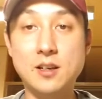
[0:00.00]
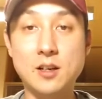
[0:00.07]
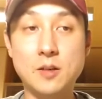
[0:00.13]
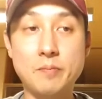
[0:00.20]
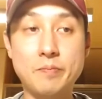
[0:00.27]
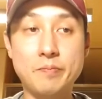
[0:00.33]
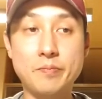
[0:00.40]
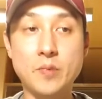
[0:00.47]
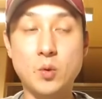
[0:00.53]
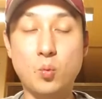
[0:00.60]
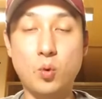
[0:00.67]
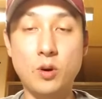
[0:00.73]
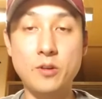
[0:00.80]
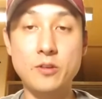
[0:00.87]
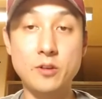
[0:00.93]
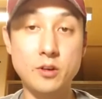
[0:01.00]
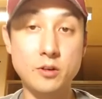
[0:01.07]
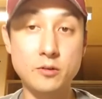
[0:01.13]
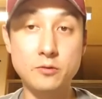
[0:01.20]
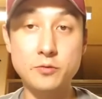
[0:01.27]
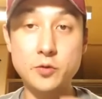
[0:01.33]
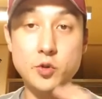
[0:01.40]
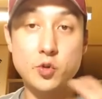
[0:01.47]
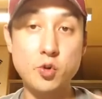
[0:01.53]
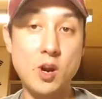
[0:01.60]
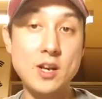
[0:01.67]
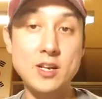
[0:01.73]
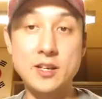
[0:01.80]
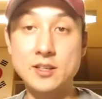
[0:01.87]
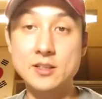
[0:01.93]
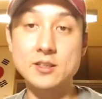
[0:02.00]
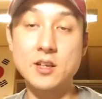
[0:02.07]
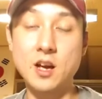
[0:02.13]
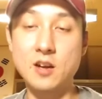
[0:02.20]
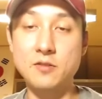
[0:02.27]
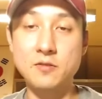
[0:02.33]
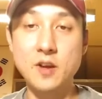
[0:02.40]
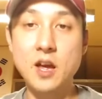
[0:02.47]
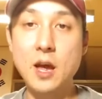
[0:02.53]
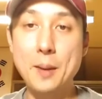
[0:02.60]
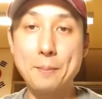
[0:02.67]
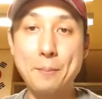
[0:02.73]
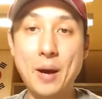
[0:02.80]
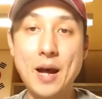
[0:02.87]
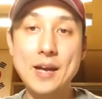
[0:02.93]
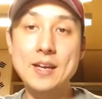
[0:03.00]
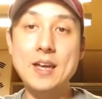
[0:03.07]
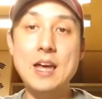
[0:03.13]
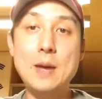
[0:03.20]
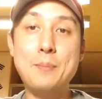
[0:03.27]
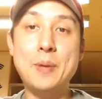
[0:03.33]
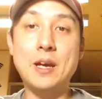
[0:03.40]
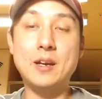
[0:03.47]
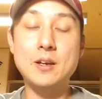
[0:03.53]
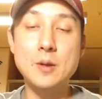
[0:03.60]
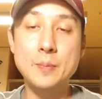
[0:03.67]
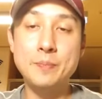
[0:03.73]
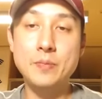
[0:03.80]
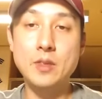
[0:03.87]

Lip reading: worth of training stuff by EPIK.